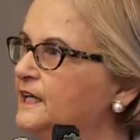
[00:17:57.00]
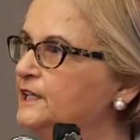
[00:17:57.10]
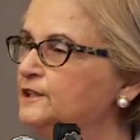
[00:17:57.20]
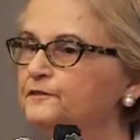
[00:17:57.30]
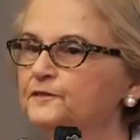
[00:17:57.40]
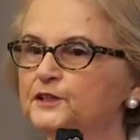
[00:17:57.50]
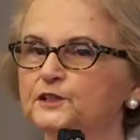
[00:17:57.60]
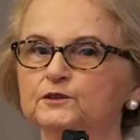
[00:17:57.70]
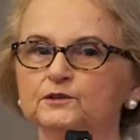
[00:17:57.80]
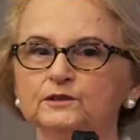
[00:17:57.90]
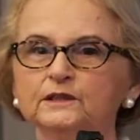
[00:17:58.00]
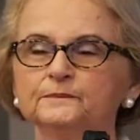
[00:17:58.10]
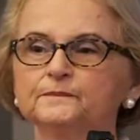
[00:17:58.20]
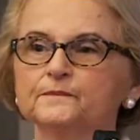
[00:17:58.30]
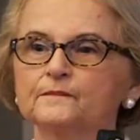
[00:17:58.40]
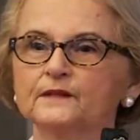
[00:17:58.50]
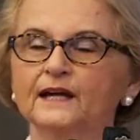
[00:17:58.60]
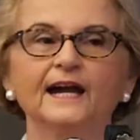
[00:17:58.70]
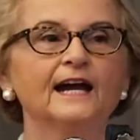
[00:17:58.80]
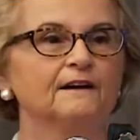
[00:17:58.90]
If you
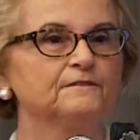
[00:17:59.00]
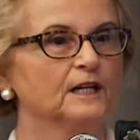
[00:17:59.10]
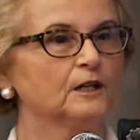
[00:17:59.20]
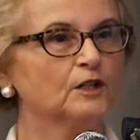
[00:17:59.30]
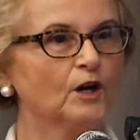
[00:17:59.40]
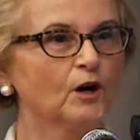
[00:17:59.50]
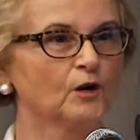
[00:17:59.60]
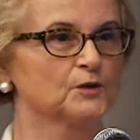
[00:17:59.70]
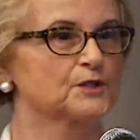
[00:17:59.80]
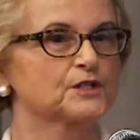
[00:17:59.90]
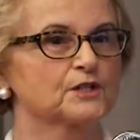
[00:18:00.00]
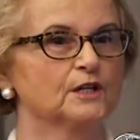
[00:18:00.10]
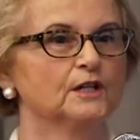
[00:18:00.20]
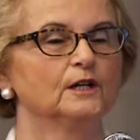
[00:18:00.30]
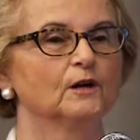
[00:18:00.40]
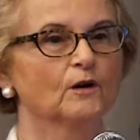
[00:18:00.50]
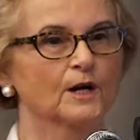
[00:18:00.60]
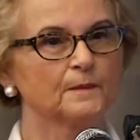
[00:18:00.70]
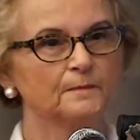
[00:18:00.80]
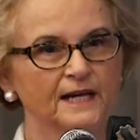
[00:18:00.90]
have a coach or
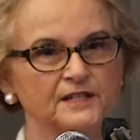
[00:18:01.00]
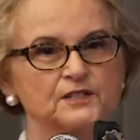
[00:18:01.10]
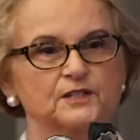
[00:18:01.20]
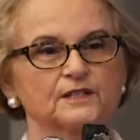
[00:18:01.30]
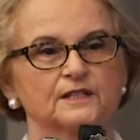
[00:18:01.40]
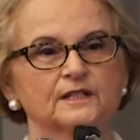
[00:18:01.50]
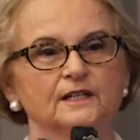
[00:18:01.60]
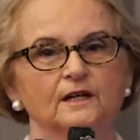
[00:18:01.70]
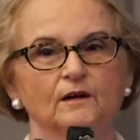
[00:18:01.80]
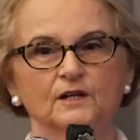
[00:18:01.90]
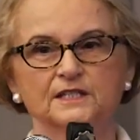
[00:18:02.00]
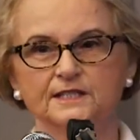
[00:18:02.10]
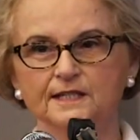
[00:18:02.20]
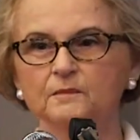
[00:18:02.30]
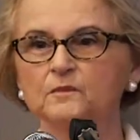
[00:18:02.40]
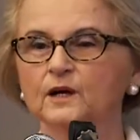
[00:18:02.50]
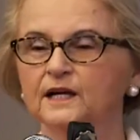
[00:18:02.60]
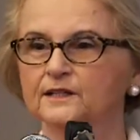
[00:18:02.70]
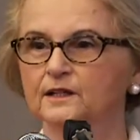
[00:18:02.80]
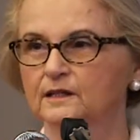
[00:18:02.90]
a mentor or
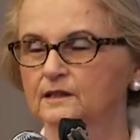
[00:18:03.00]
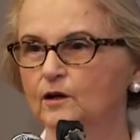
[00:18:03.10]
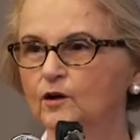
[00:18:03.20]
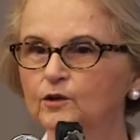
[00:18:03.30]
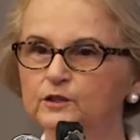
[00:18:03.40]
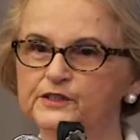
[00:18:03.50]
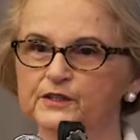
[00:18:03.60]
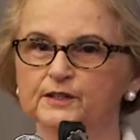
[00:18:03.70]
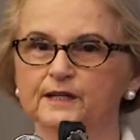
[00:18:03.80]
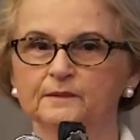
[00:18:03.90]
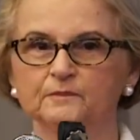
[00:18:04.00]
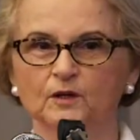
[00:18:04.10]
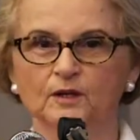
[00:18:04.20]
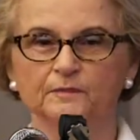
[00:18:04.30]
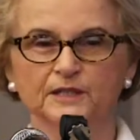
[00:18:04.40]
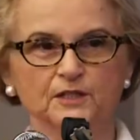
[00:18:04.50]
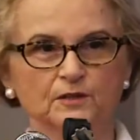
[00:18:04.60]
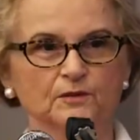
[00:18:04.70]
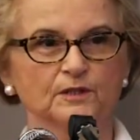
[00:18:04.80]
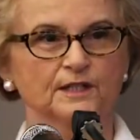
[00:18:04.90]
someone older and more
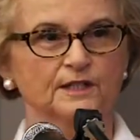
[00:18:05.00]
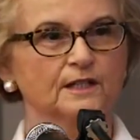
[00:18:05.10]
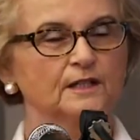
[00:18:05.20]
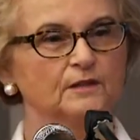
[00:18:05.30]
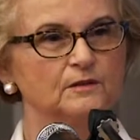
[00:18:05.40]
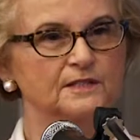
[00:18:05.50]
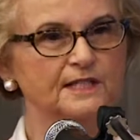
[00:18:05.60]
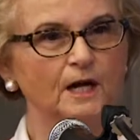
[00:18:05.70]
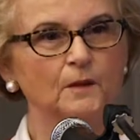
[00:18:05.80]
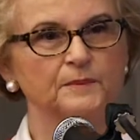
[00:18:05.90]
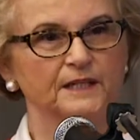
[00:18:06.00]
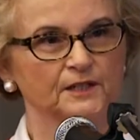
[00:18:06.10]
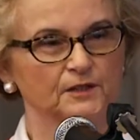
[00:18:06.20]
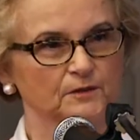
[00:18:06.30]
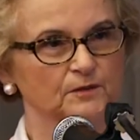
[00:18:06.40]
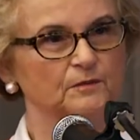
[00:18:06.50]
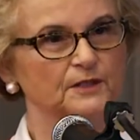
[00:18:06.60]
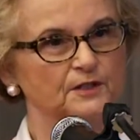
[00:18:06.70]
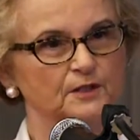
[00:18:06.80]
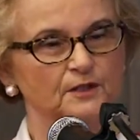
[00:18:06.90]
mature who's helping you
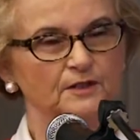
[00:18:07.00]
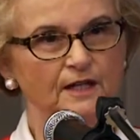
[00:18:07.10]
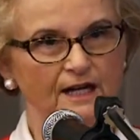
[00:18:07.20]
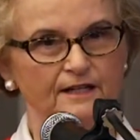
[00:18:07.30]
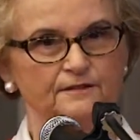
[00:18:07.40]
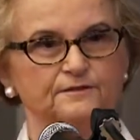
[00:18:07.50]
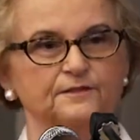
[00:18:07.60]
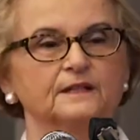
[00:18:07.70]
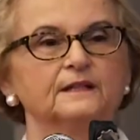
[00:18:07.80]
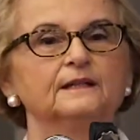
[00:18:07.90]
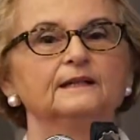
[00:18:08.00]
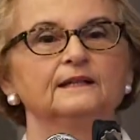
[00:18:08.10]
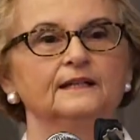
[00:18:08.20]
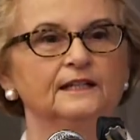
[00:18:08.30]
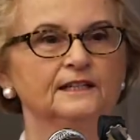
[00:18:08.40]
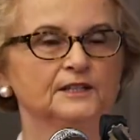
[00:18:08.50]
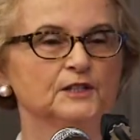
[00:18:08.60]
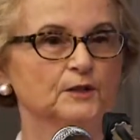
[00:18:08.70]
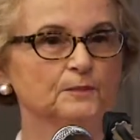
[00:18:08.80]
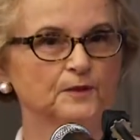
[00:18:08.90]
with your life in
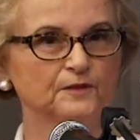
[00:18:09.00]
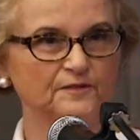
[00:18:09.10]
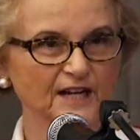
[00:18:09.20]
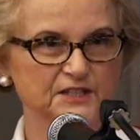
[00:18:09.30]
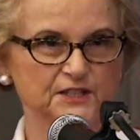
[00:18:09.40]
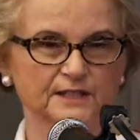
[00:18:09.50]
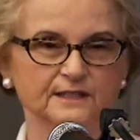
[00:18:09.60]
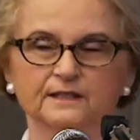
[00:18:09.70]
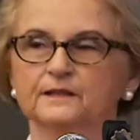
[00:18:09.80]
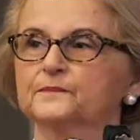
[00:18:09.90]
your profession,